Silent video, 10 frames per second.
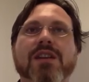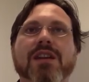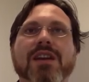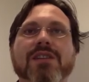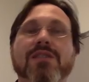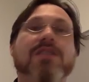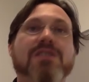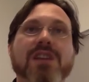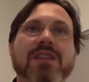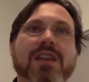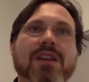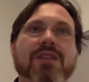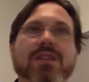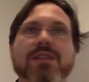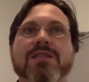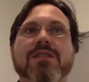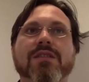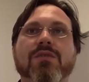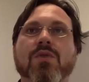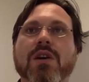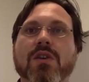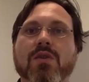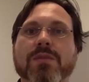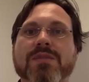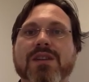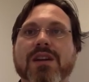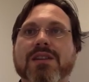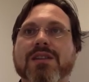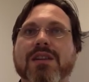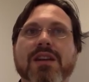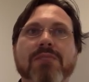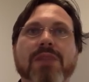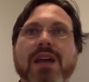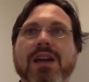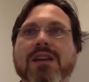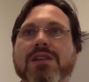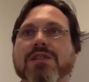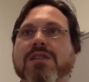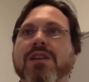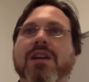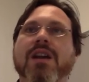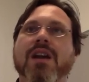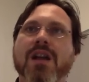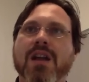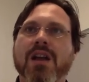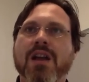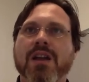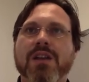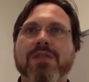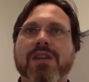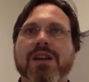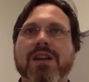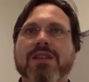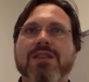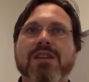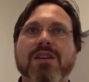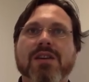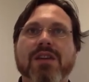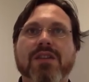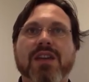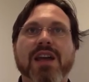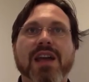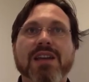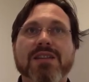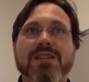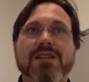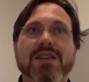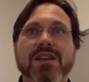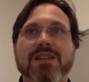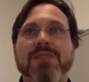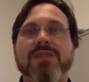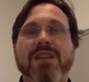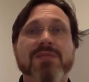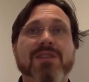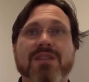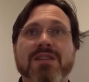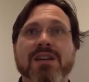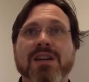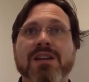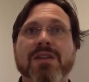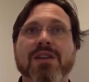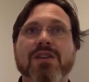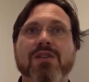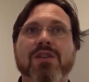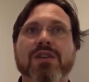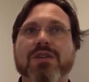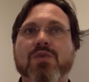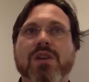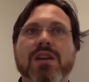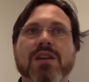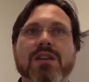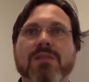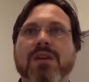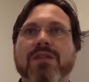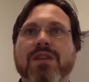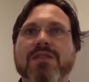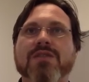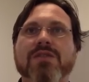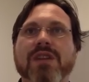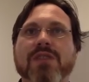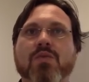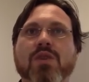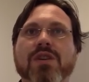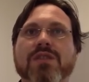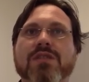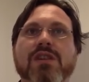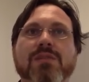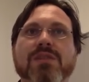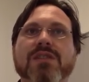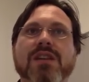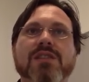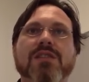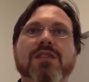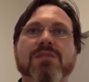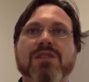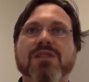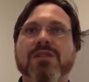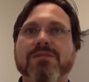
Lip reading: And you can check that on the list of the WIRO website page. If ILARS think you have a case, it is up to them to decide, and your lawyer is ready, you might find yourself at the Workers' Compensation Commission.